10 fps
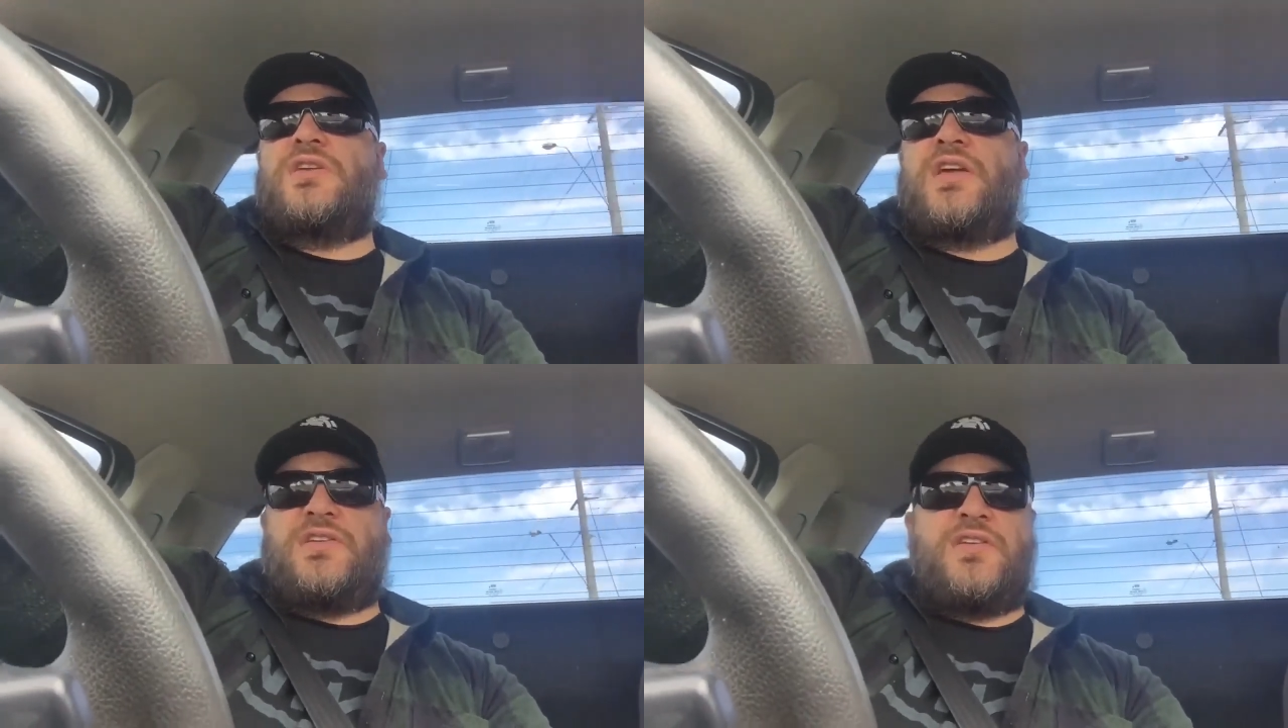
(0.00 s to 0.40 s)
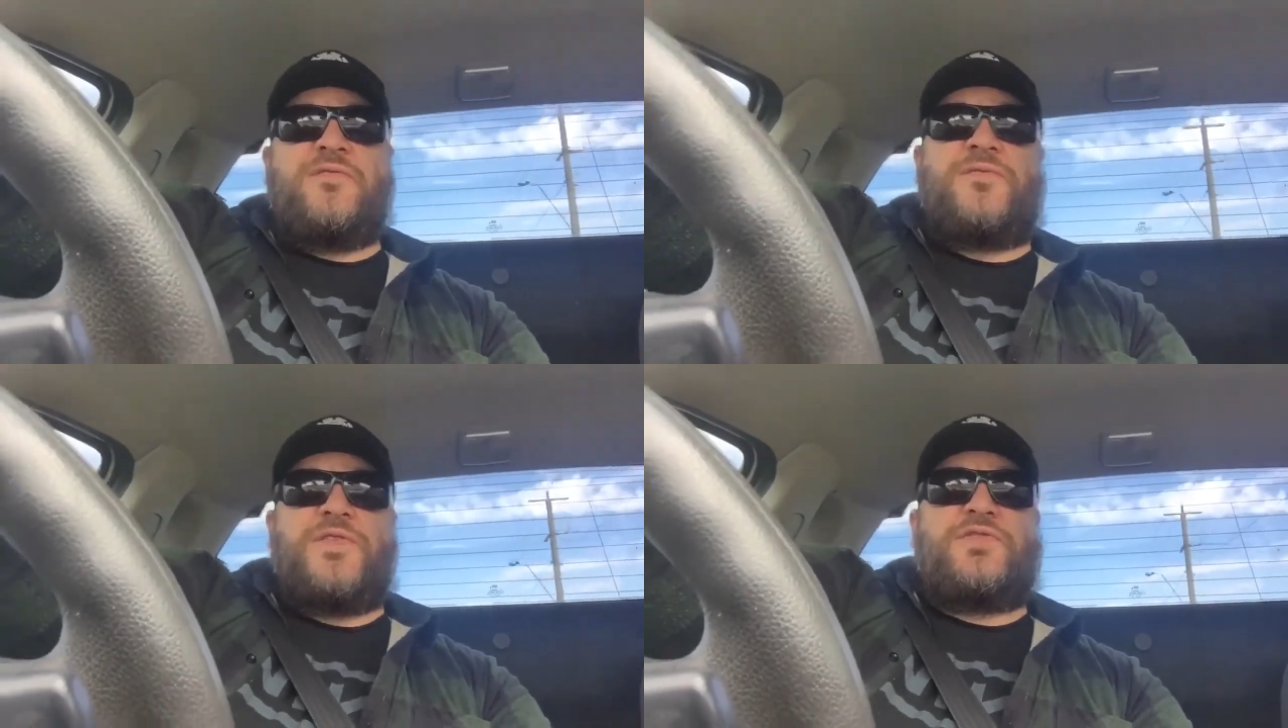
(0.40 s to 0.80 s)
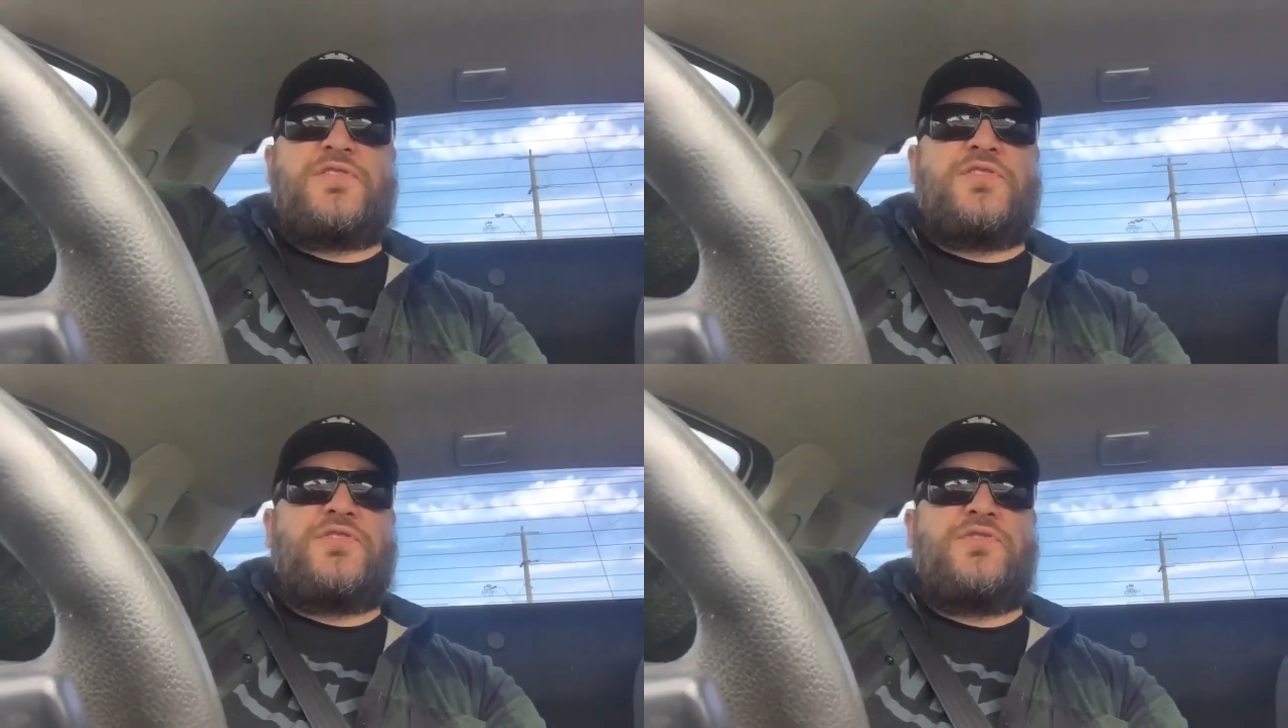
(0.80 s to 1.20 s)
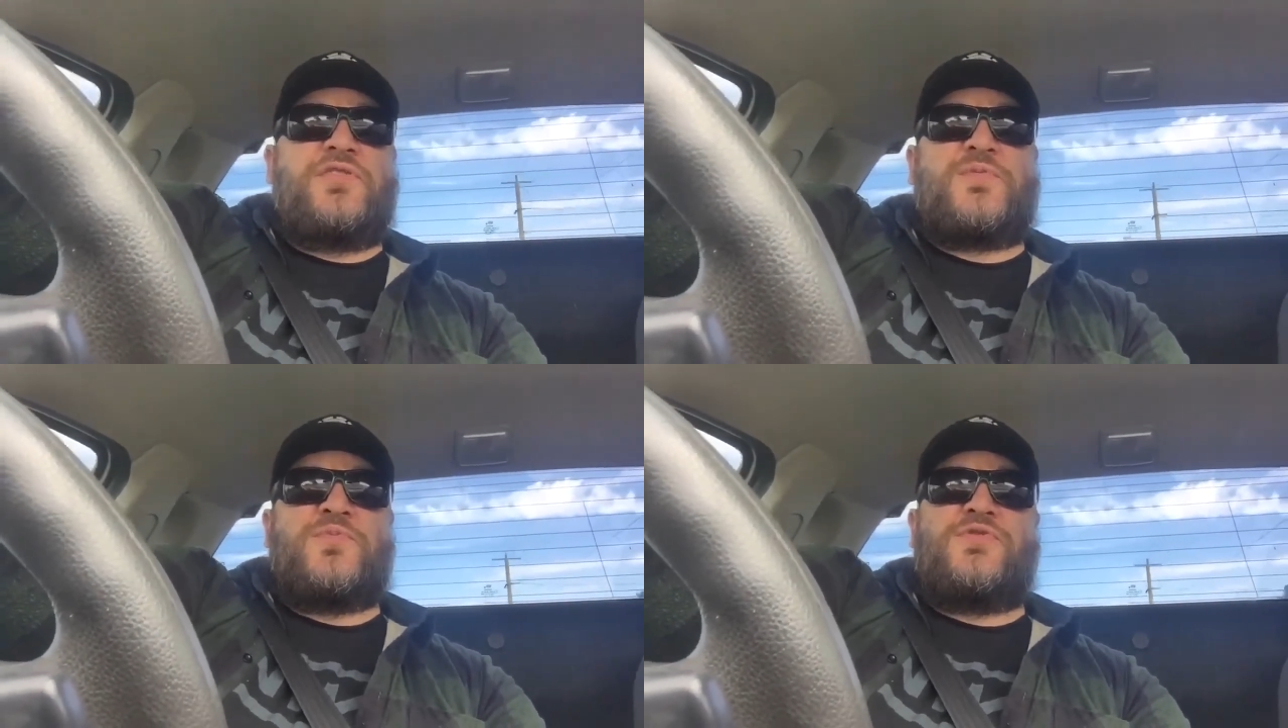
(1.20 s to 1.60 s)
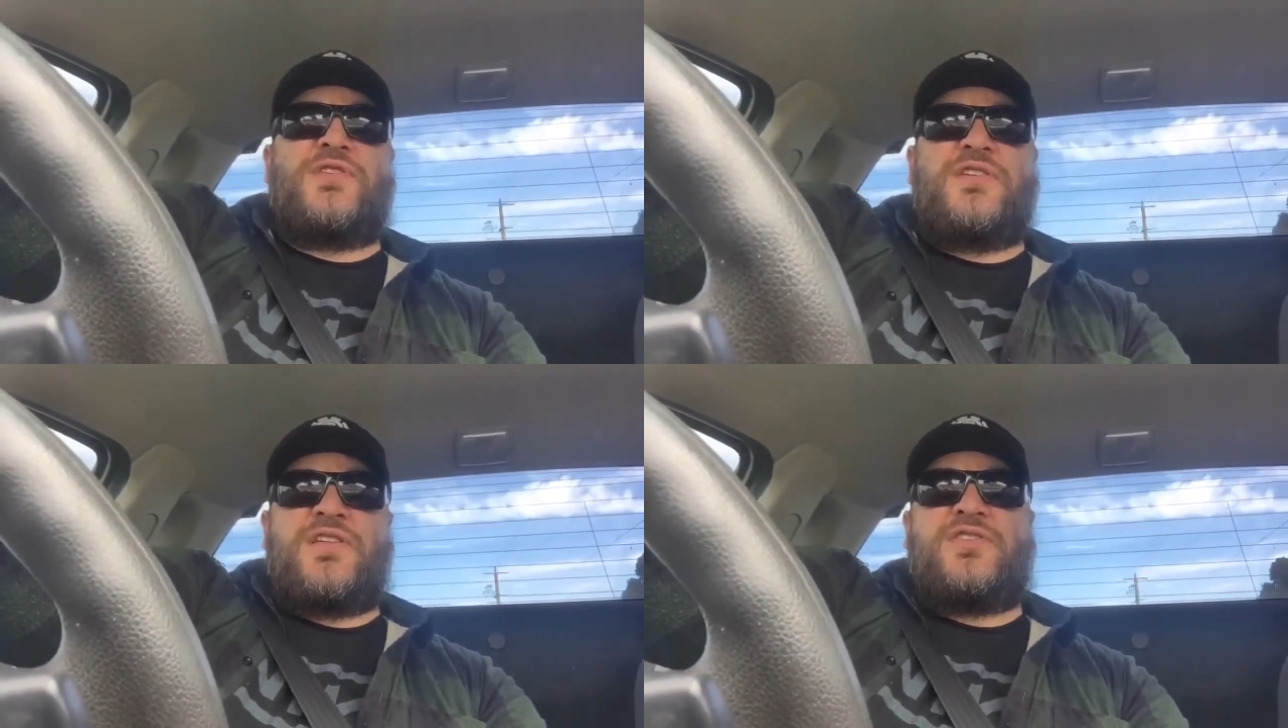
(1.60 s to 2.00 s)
yeah, didn't feel too good this morning.